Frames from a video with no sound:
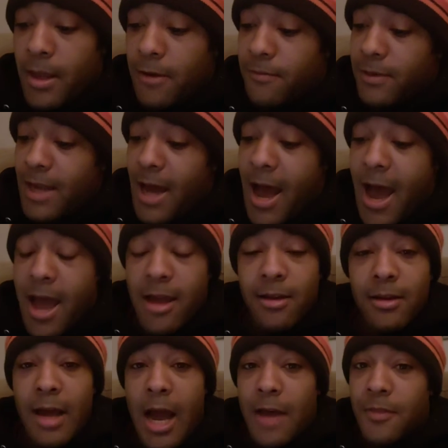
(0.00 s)
If not,
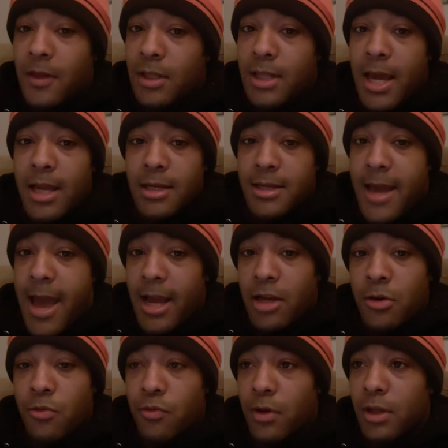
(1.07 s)
I think that Dak
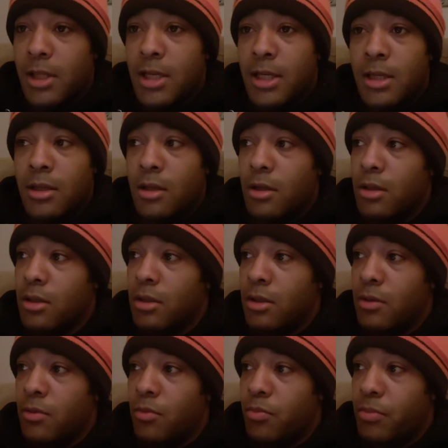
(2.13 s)
could really
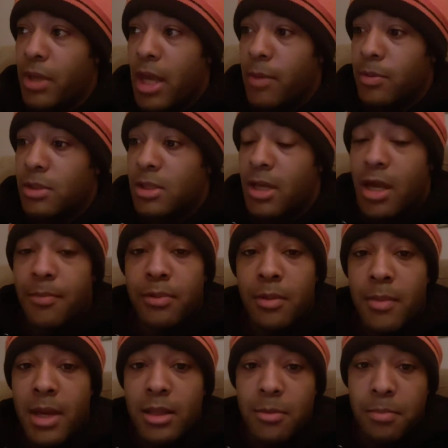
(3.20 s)
be able to
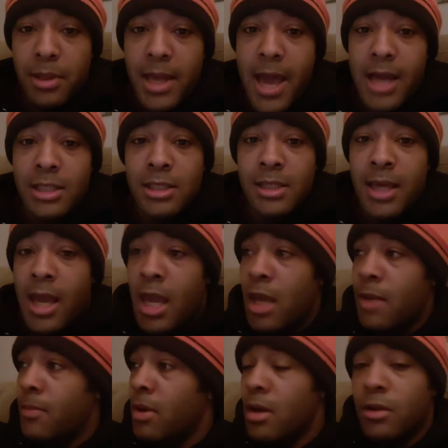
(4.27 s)
implement the play action
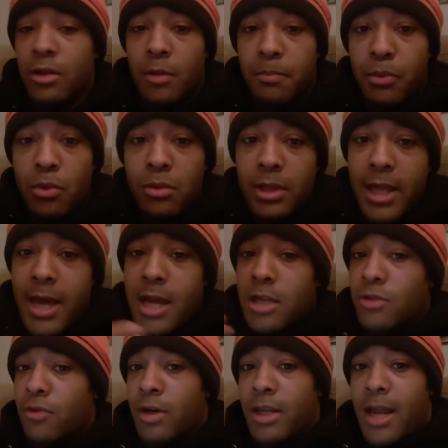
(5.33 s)
game, the
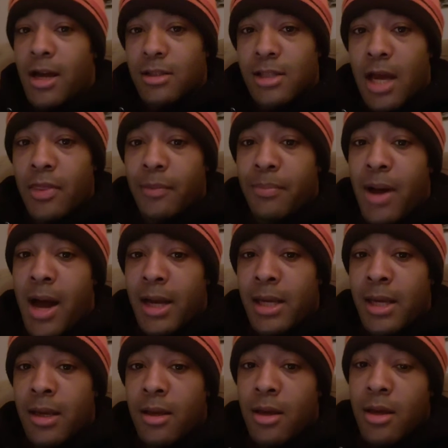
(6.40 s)
bootlegs, running outside the
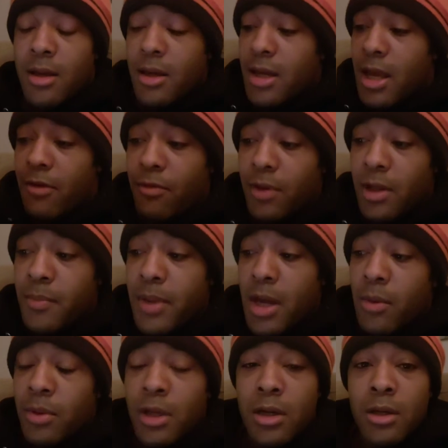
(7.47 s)
pocket, and really be
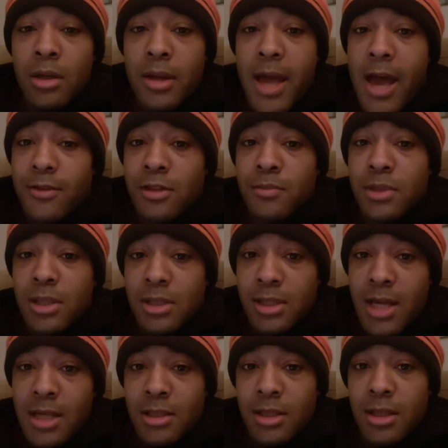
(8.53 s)
able to have some
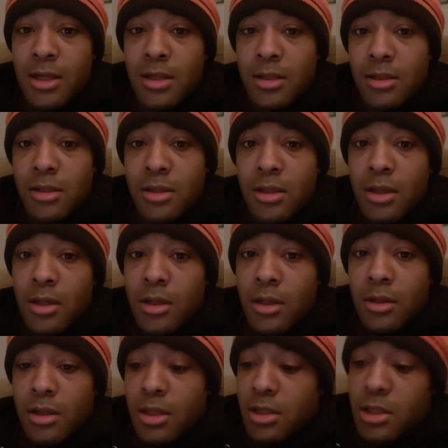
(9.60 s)
success against
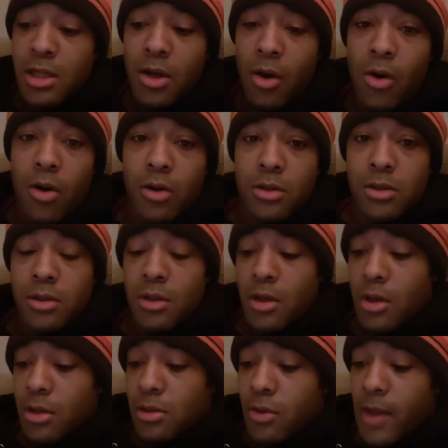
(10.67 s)
these Seahawks.
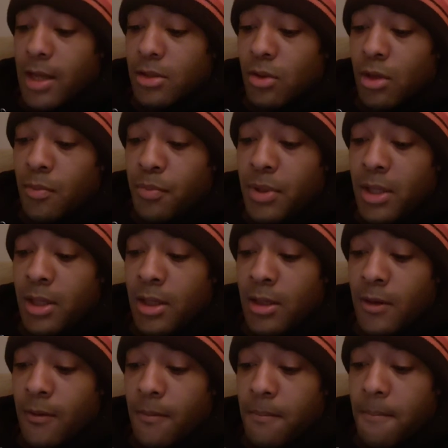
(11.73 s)
So that's going to
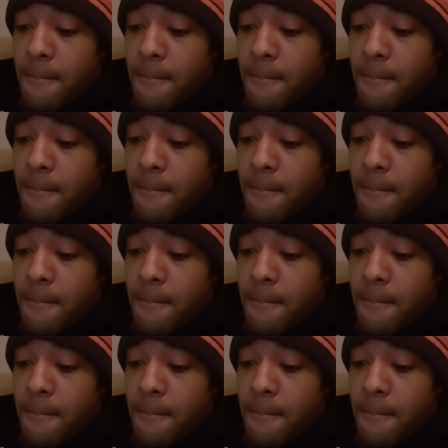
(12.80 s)
be